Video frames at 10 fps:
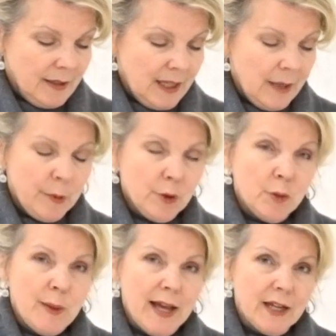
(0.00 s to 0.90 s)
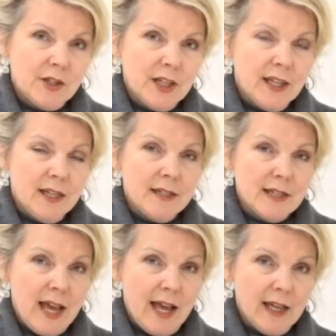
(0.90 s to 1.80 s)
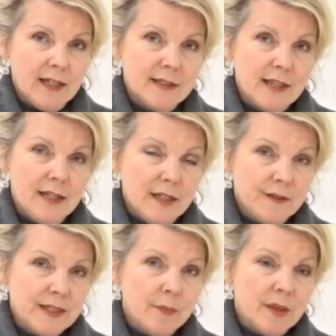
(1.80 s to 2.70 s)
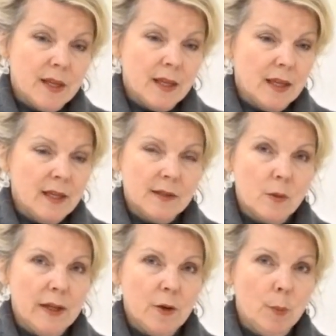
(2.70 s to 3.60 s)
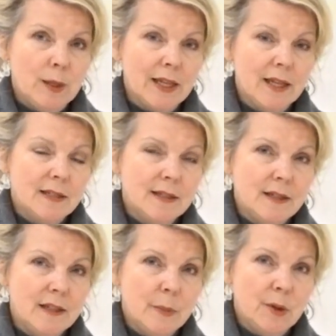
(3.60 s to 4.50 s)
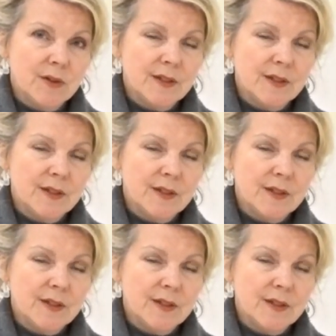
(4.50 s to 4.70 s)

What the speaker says: Keep your packaging intact, and if something is quite complicated in the box,